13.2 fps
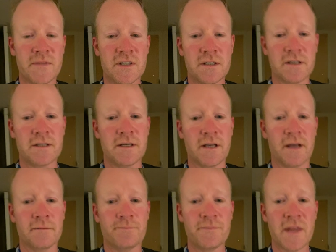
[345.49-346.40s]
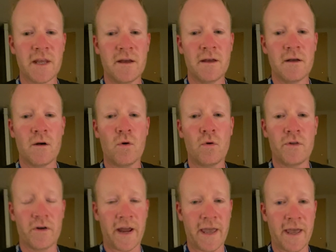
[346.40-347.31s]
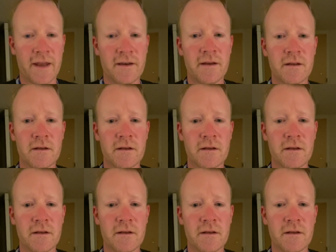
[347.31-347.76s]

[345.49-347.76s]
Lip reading: just to hold their hand,